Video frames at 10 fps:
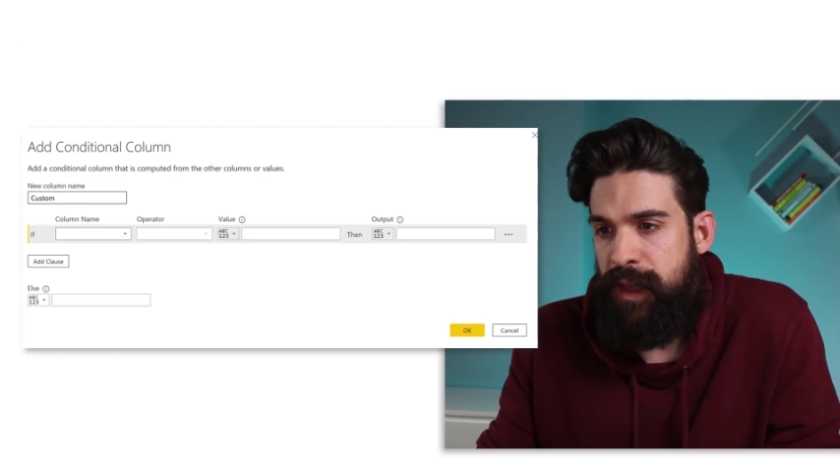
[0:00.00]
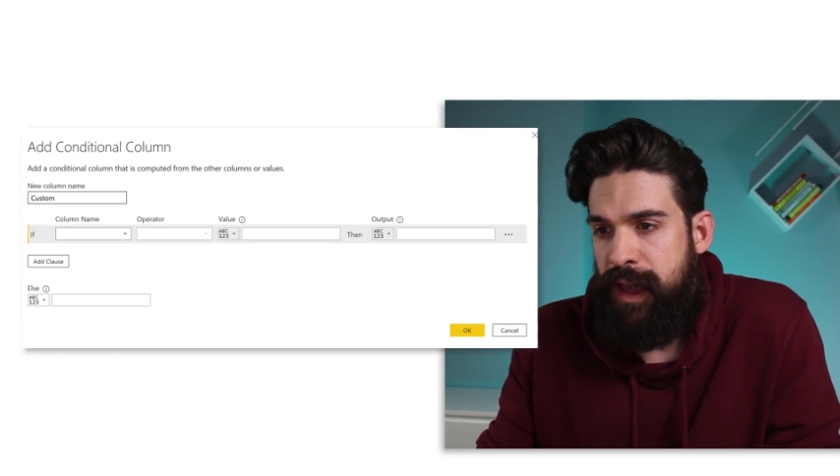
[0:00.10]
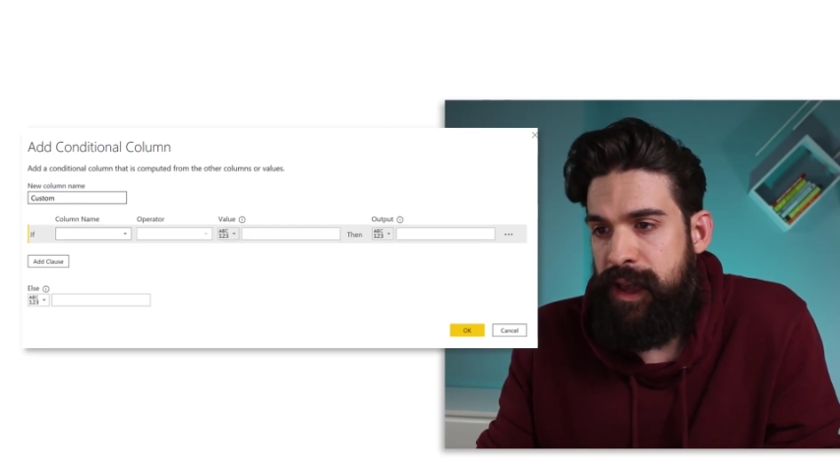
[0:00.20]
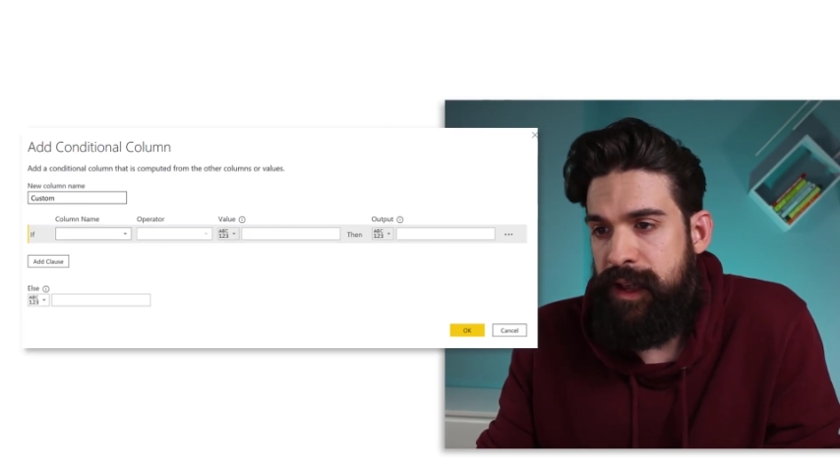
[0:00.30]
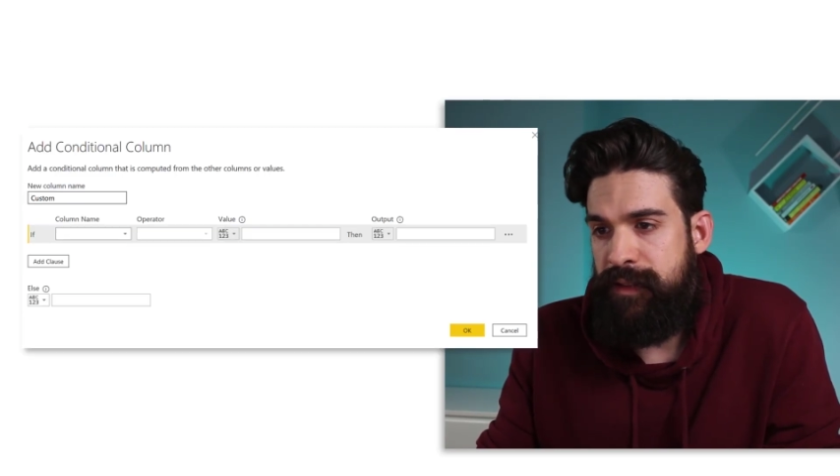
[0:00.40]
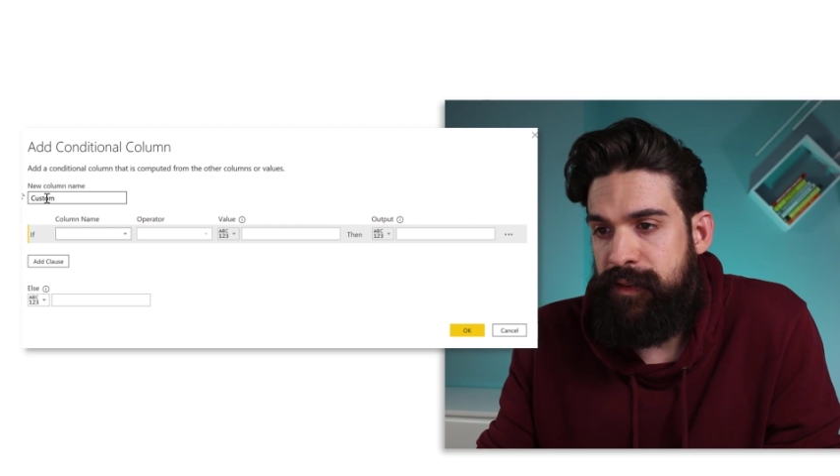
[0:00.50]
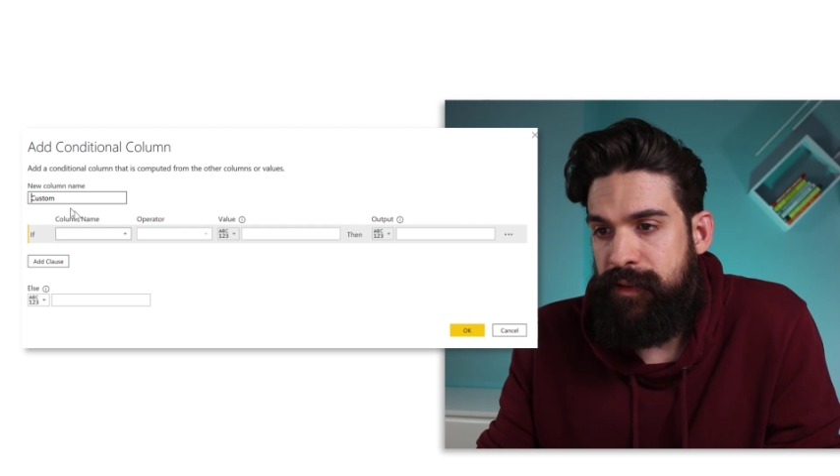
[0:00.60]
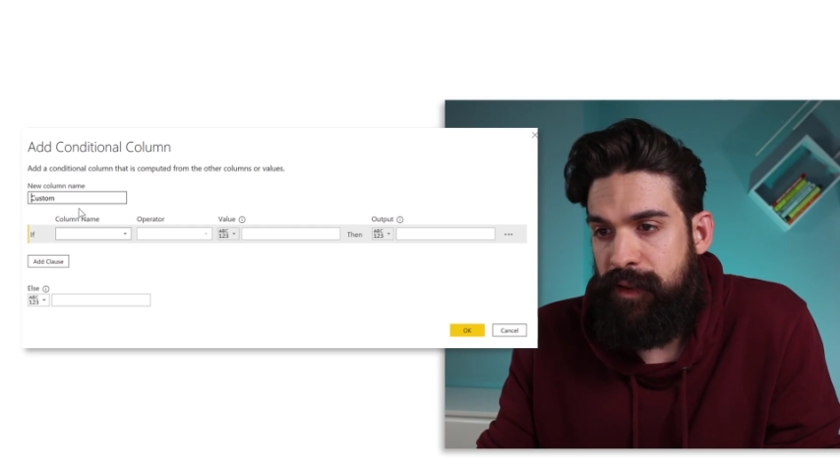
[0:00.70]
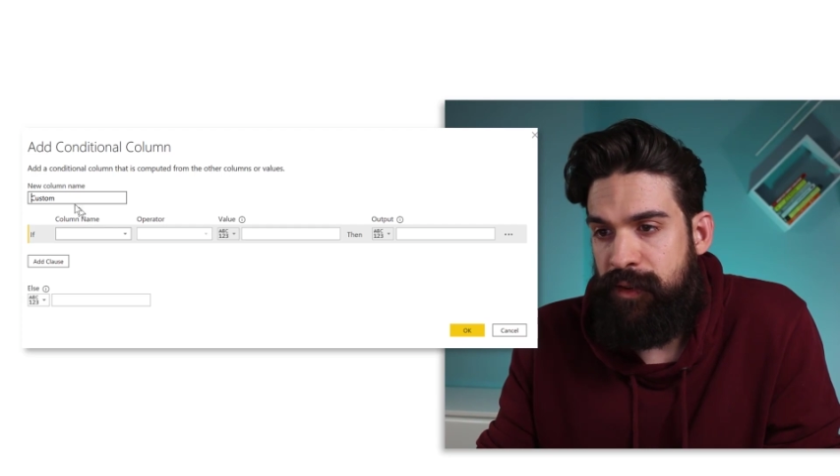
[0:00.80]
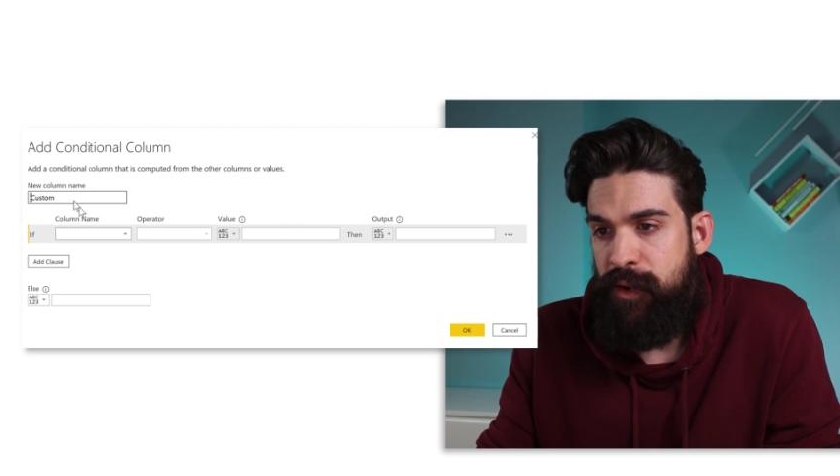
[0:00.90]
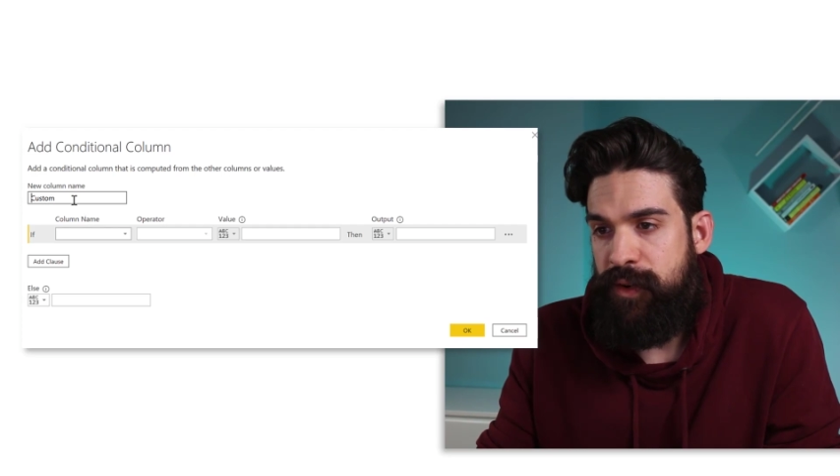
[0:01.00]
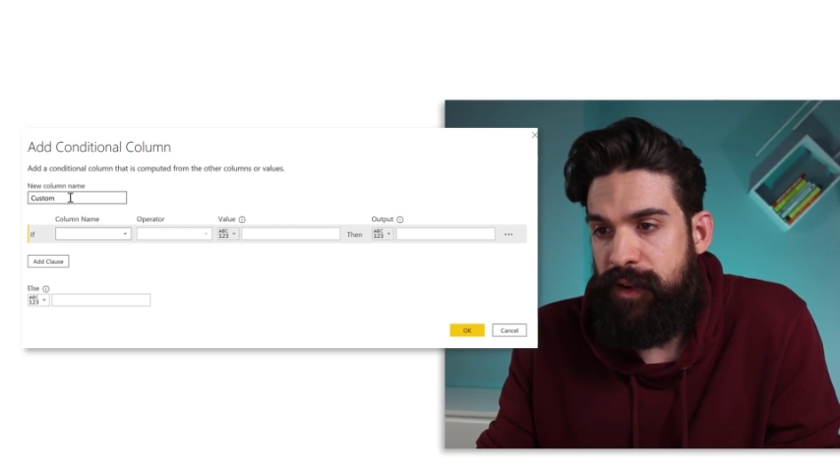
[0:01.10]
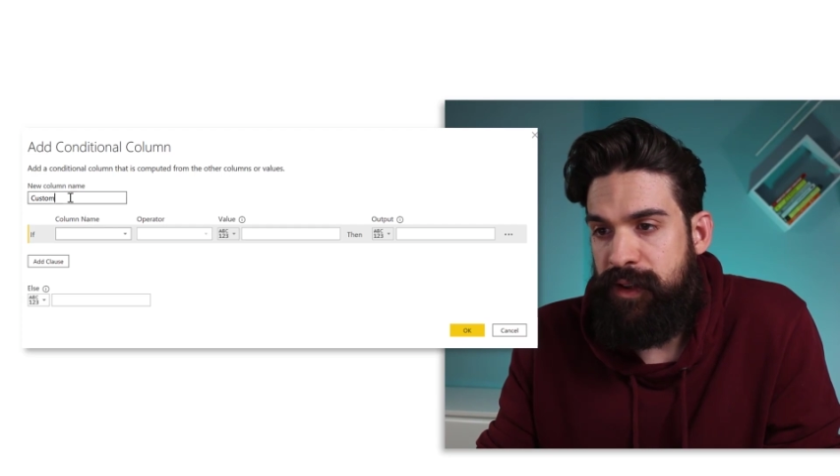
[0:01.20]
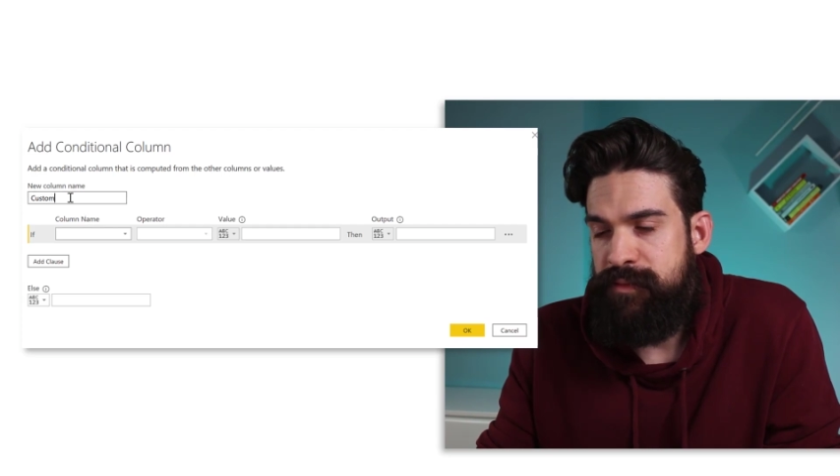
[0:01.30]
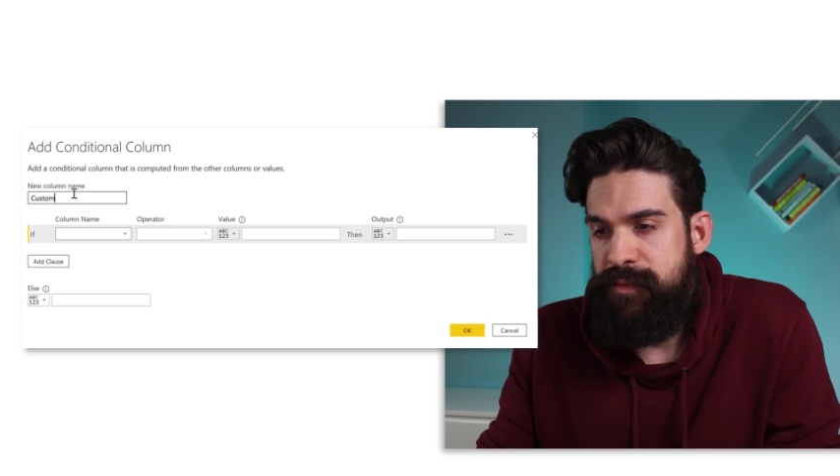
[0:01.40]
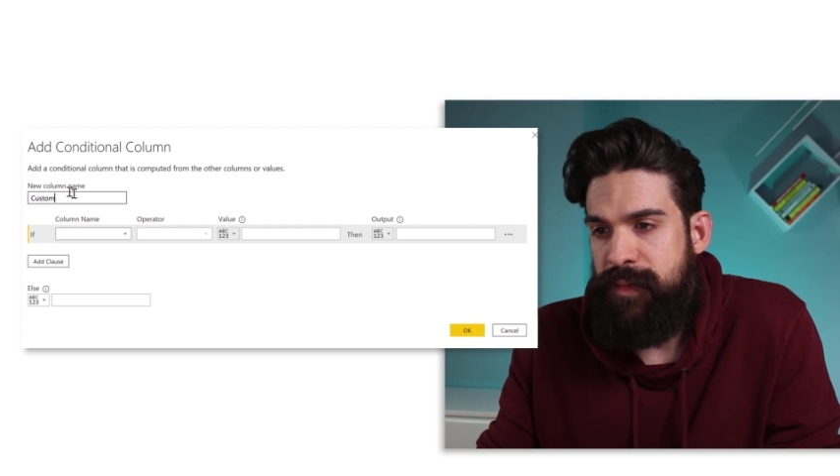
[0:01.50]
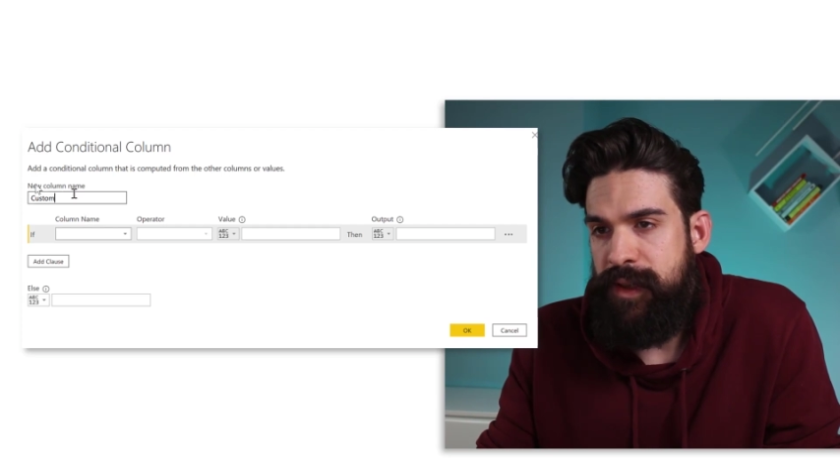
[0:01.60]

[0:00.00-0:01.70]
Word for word: And this new column